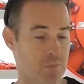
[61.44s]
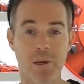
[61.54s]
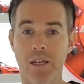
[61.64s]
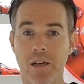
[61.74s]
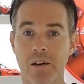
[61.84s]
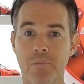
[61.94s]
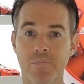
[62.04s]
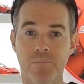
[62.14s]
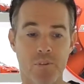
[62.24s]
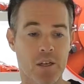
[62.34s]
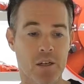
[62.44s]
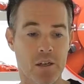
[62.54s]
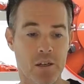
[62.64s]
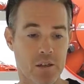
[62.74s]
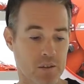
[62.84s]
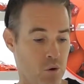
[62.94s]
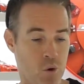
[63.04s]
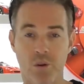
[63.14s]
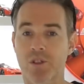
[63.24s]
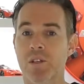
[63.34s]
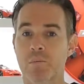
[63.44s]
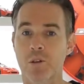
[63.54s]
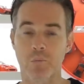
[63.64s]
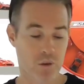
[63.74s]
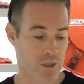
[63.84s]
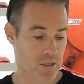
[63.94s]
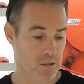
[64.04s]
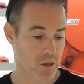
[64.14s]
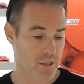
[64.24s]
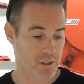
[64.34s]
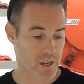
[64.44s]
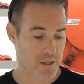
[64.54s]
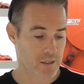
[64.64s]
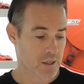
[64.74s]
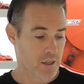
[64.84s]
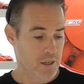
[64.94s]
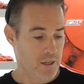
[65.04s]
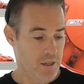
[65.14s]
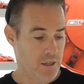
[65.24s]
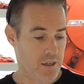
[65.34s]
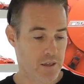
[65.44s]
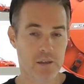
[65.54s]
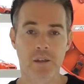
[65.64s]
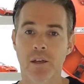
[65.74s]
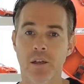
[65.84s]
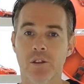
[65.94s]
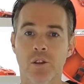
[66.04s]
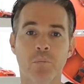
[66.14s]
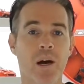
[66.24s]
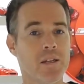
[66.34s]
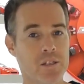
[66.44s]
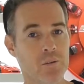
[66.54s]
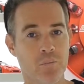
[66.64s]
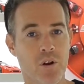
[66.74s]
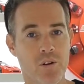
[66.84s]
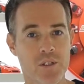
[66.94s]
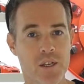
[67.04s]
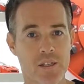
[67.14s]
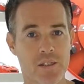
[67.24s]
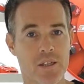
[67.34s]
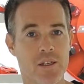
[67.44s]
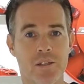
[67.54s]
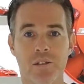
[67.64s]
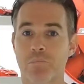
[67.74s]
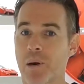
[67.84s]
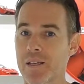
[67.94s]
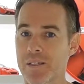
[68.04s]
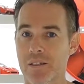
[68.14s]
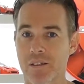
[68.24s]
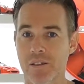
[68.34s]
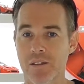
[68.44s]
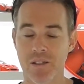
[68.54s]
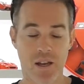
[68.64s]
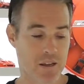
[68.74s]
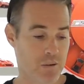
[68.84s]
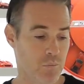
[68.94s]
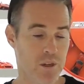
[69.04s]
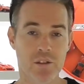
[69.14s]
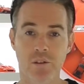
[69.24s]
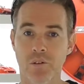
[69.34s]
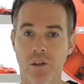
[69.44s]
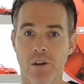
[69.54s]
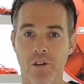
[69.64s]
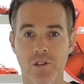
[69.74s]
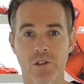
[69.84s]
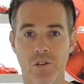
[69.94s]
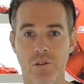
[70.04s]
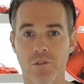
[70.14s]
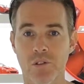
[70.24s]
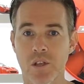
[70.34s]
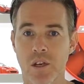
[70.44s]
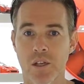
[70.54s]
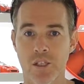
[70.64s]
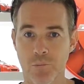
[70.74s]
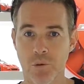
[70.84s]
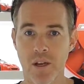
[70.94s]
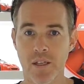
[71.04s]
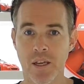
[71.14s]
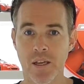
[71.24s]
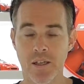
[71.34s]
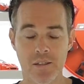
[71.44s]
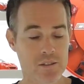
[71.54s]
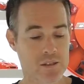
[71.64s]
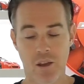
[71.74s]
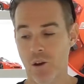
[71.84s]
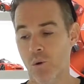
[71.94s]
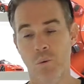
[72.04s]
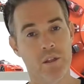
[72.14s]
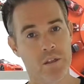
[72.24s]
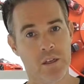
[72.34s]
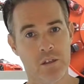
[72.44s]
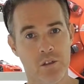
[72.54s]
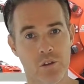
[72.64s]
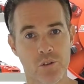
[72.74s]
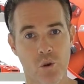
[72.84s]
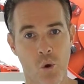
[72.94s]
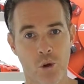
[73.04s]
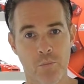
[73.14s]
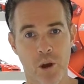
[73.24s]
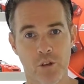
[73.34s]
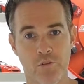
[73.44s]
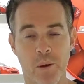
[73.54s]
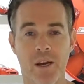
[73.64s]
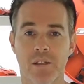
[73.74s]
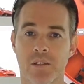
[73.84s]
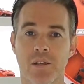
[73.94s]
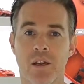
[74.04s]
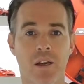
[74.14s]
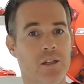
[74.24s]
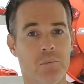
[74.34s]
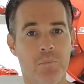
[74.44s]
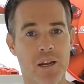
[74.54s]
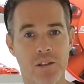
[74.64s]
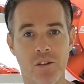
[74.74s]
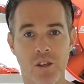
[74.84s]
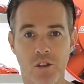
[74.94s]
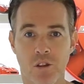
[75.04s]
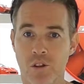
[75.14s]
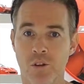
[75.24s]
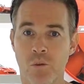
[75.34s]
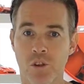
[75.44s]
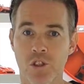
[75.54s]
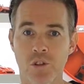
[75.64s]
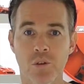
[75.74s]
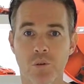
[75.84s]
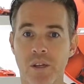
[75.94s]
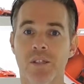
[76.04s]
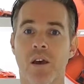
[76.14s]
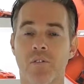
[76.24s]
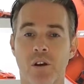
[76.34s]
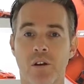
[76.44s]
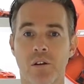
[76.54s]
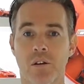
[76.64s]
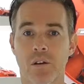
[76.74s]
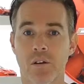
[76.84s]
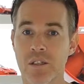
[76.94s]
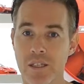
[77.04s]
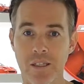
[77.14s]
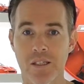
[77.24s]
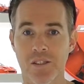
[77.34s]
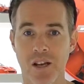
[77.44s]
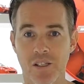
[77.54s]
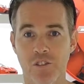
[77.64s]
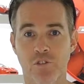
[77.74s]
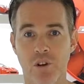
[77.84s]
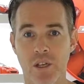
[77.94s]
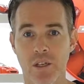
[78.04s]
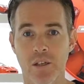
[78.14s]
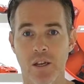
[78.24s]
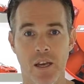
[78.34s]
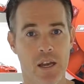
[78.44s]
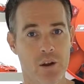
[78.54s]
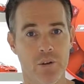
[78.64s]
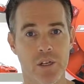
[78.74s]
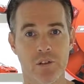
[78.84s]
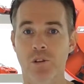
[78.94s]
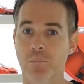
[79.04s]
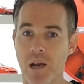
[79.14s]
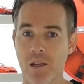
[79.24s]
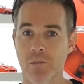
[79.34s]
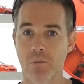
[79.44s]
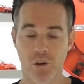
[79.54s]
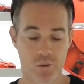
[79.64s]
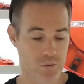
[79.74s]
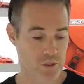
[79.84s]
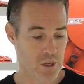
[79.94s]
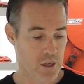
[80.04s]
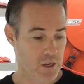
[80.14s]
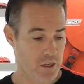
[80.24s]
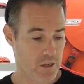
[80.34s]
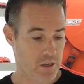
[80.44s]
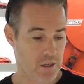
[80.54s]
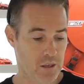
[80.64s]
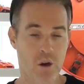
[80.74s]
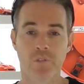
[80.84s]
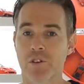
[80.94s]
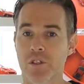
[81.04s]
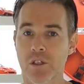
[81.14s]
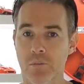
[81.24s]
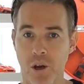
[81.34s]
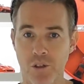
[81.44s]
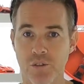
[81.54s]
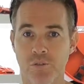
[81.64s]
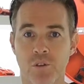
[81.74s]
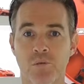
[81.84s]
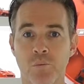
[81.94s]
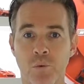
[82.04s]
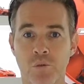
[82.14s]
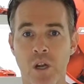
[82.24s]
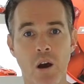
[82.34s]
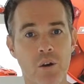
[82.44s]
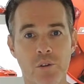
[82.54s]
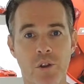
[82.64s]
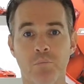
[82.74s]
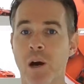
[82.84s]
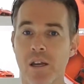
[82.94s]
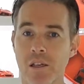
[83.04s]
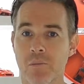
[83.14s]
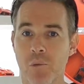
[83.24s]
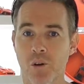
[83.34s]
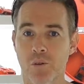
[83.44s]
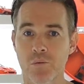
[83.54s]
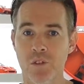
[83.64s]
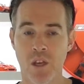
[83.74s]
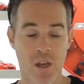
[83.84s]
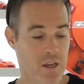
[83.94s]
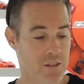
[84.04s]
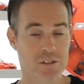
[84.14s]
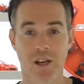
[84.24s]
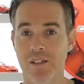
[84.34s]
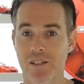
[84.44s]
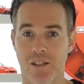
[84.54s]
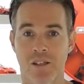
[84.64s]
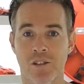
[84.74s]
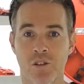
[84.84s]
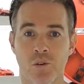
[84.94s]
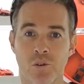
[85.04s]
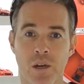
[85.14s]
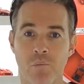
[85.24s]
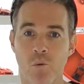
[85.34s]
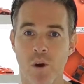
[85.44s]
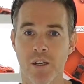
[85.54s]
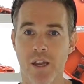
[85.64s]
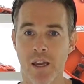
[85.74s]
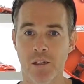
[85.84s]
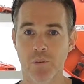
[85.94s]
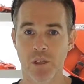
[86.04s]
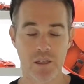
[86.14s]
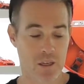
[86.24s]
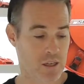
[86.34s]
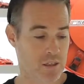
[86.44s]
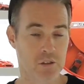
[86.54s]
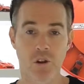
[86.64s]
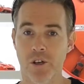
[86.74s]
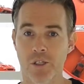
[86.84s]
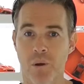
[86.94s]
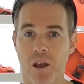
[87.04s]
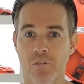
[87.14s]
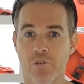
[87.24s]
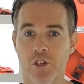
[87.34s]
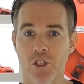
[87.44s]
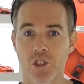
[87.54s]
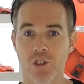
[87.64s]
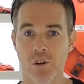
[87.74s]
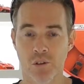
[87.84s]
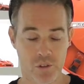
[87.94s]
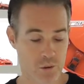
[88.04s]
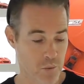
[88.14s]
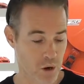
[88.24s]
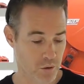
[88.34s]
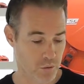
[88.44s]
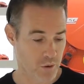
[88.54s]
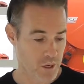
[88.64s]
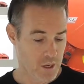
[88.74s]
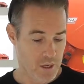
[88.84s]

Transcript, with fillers: Tamiya uh, or a similar product like that. Uh, the painting process is basically the same whether you're going to use spray cans or whether you're going to use automotive paints. The main thing that you want to do is have a nearly dust-free area to paint your models. Uh, obviously, most of you will know that painting your models dust is your number one enemy in a nice paint finish on your model.